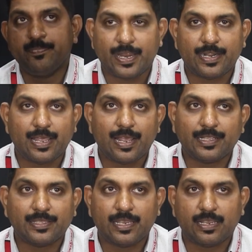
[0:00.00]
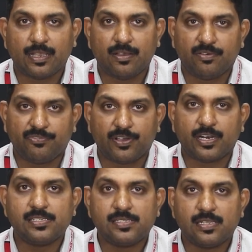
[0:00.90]
And I think for
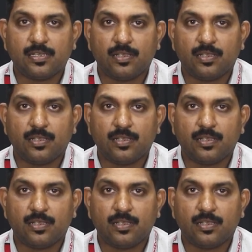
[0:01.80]
us,